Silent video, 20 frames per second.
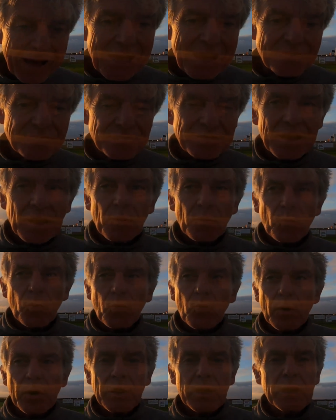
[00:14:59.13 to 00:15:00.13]
half an hour
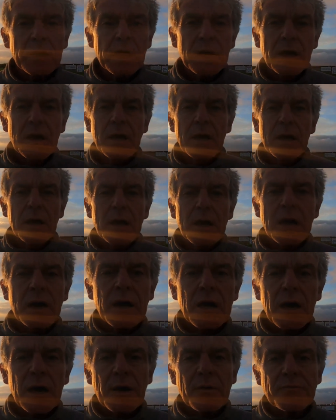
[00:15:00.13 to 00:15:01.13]
walk
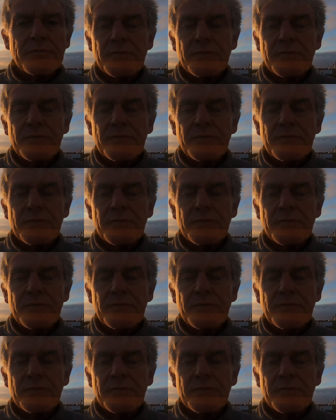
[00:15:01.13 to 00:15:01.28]
up